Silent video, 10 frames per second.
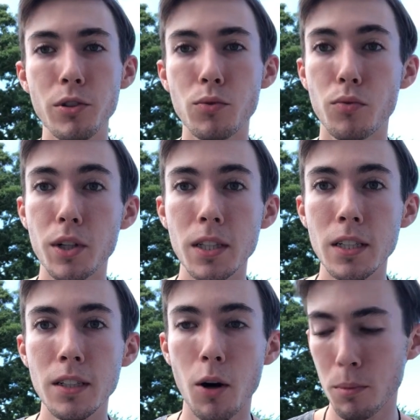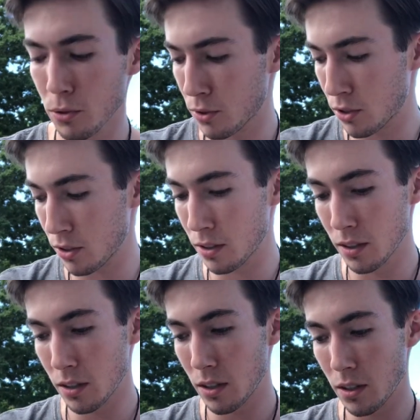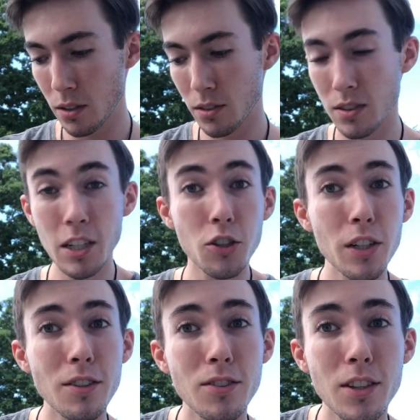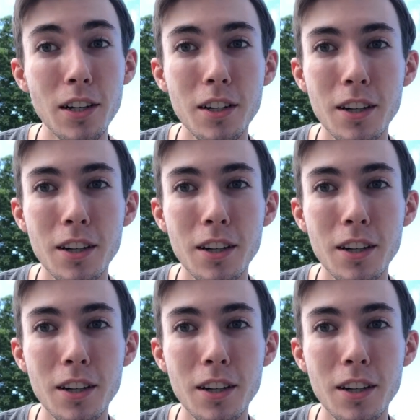these really almost synchronistic